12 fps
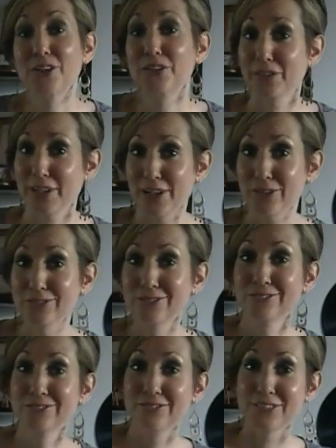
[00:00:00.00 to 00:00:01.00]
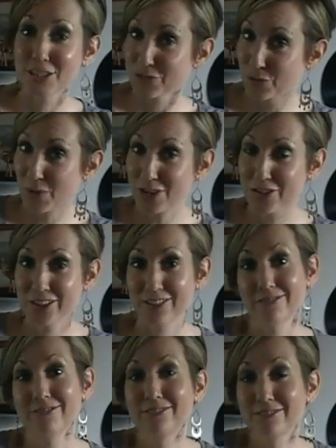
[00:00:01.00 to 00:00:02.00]
For now, thanks for
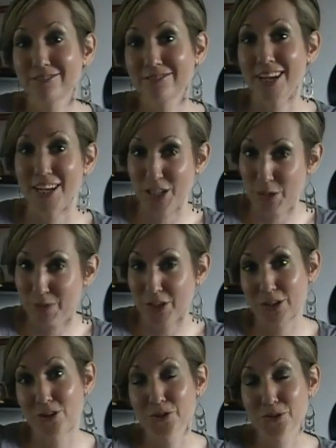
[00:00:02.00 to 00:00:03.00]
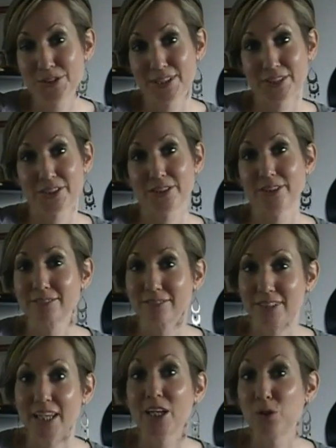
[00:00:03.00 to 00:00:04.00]
watching, and keep that cultural sector
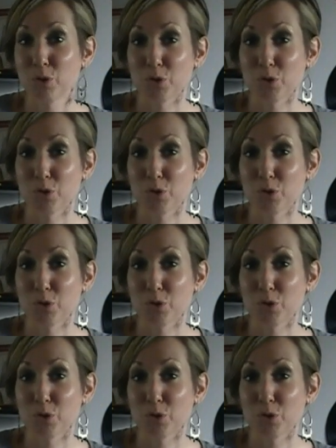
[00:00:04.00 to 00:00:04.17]
in